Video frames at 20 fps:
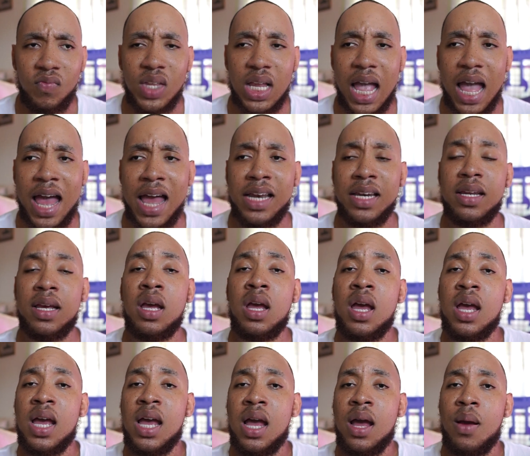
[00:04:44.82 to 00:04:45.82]
And
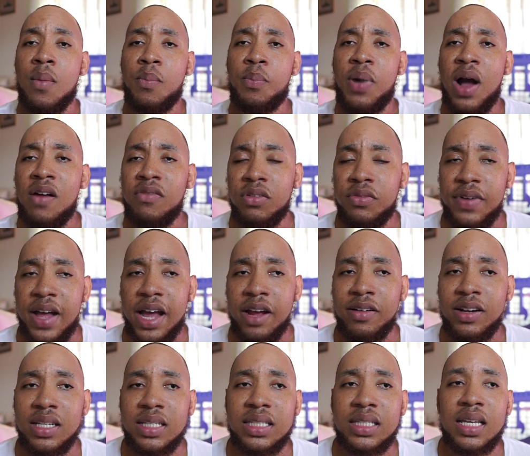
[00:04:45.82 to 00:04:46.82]

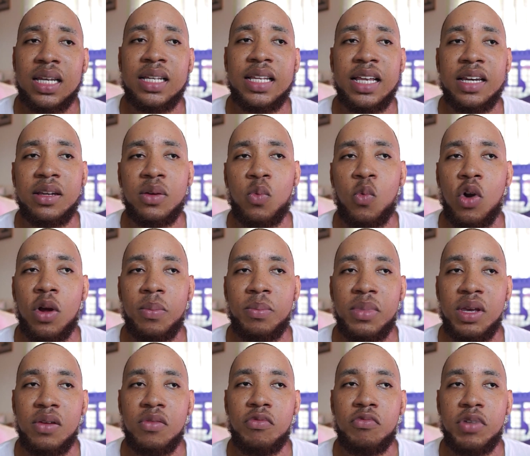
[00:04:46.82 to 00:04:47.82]
parvovirus, they didn't want
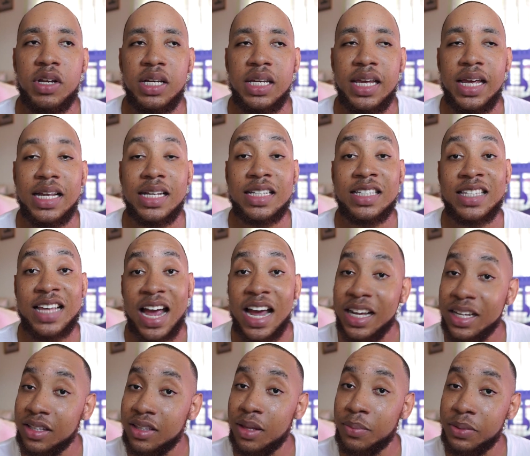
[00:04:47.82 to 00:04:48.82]
me really
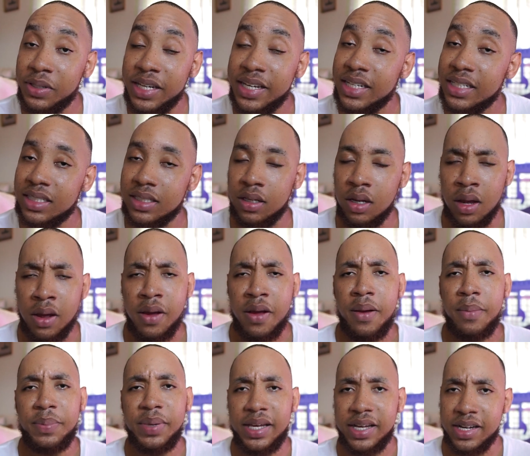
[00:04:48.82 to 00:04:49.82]
inside the place
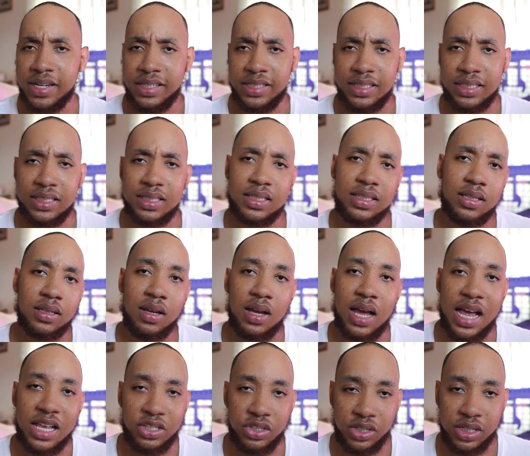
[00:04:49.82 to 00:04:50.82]
because,
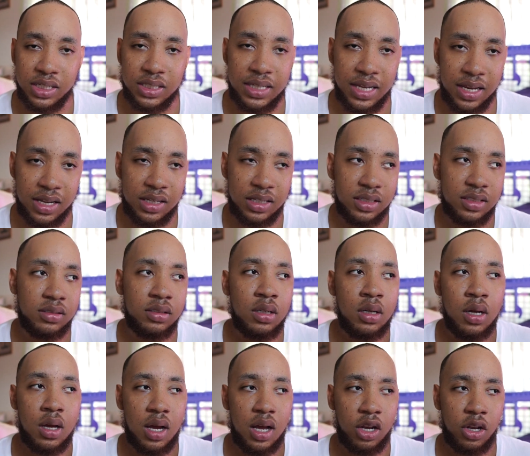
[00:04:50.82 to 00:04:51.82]
as you could tell,
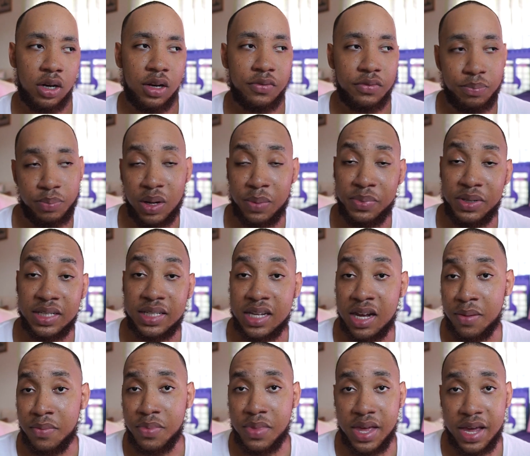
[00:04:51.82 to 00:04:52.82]
a lot of puppies
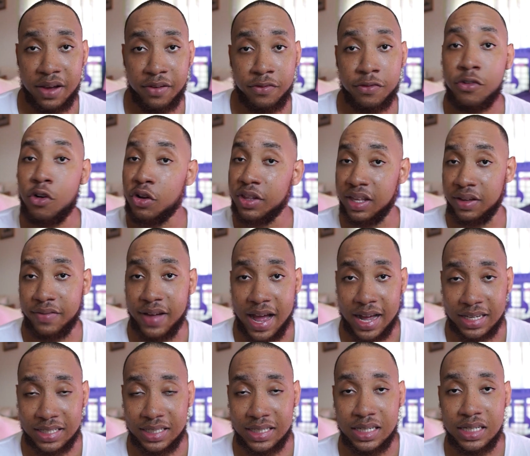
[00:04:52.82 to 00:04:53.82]
come there for their
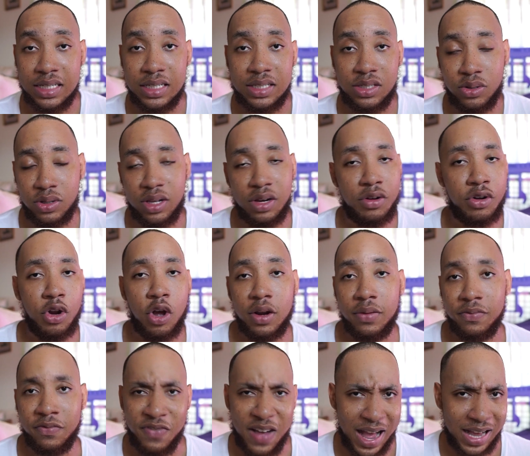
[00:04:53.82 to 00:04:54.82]
vaccines, so they're
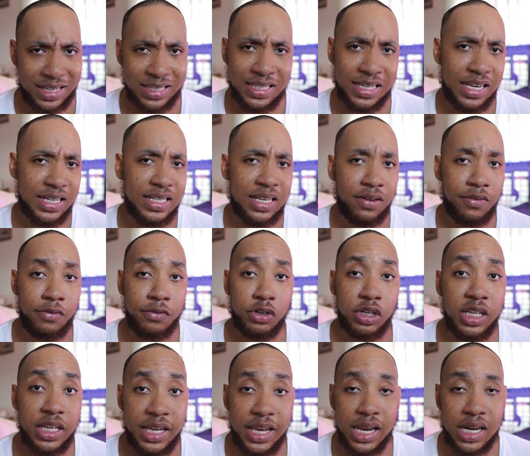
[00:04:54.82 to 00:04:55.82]
not vaccinated
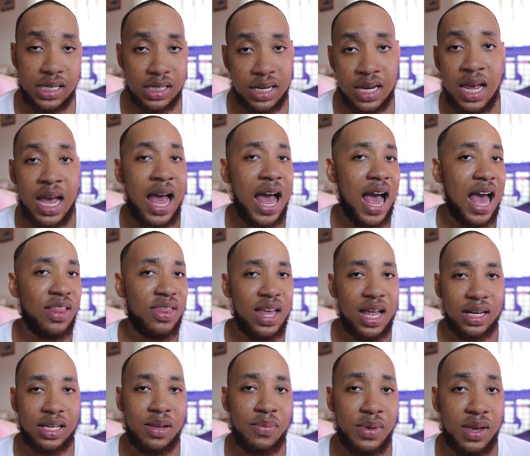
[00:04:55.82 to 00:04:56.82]
fully yet, and
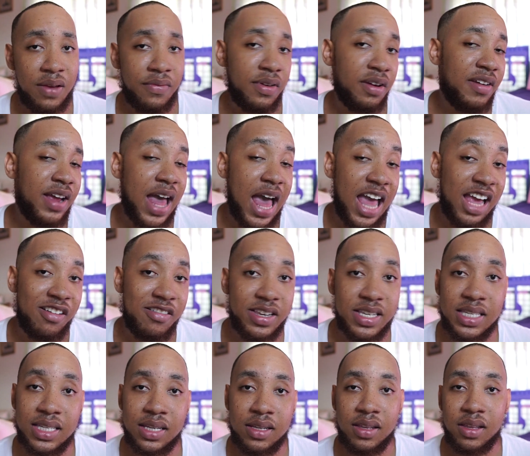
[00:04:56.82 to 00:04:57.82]
that could be a very
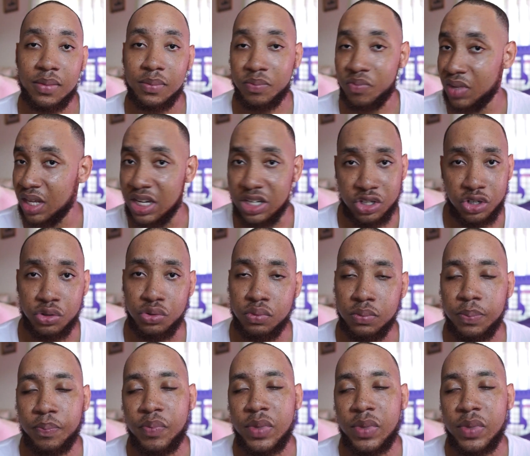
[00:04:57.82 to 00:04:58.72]
high-risk issue.